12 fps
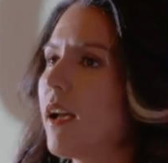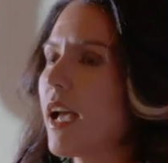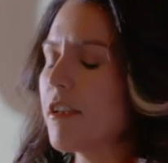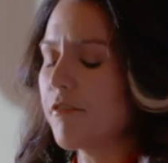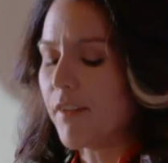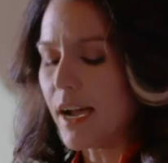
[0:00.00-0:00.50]

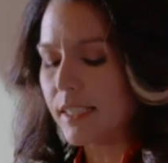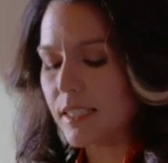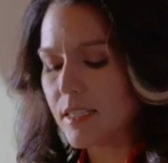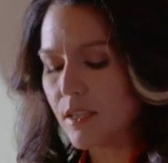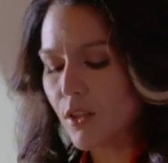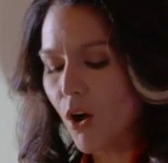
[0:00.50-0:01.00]
In fact,
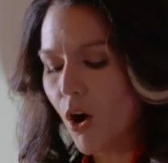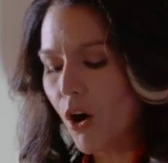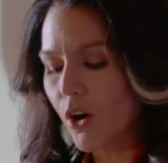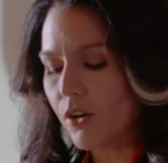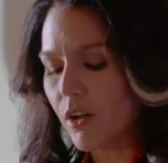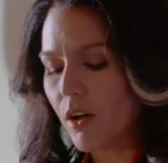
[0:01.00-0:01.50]
it's at the
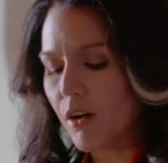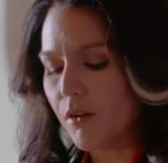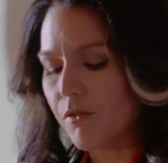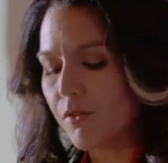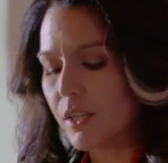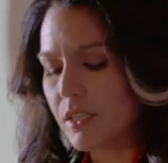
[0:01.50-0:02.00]
heart
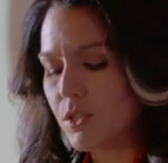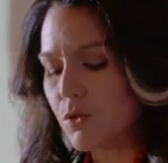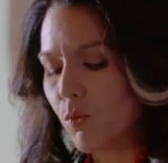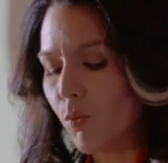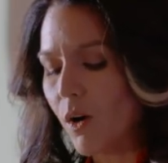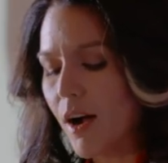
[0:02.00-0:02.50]
of
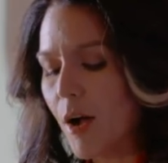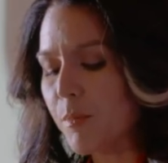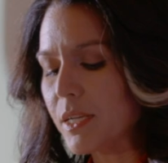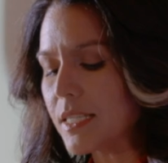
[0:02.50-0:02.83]
this Wahhabi